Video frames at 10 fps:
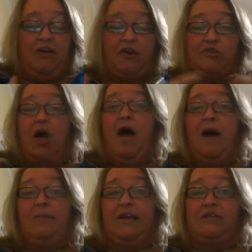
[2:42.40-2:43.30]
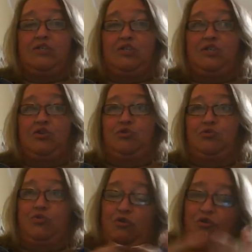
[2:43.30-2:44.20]
their job is
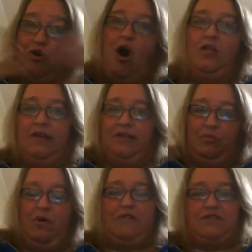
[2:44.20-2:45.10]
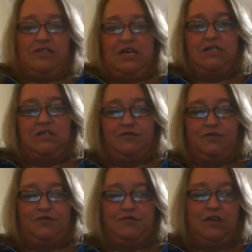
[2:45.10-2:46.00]
to, their calling, their prophecy is to
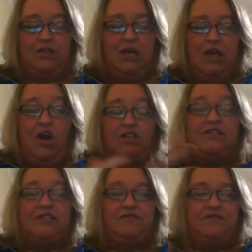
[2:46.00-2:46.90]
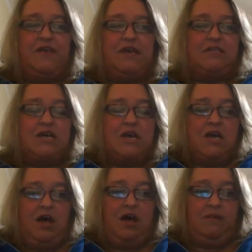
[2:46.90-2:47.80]
fulfill, or is to defeat
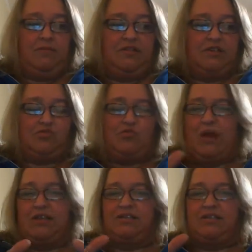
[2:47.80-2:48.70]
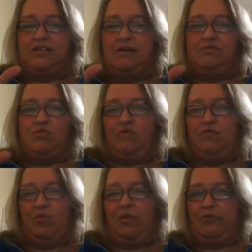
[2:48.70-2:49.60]
this race that's come sort
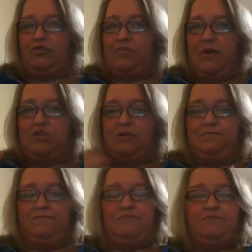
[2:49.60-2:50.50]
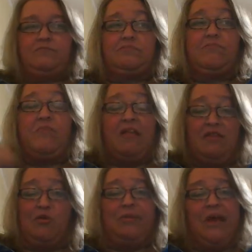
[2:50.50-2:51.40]
of through another dimension.
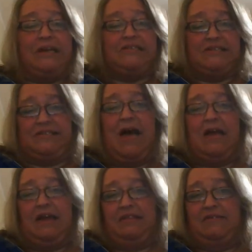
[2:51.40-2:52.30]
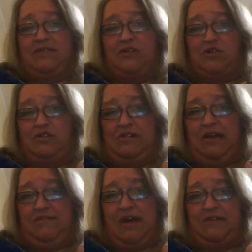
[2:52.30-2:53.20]
Their planet's dying. They've sucked all the
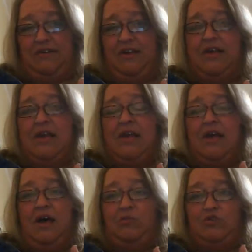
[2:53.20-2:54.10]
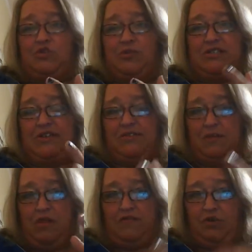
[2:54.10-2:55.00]
life out of it, which is what's given
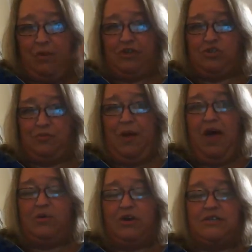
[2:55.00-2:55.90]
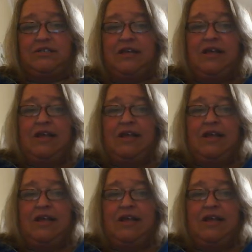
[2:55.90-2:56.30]
them all of their magical powers.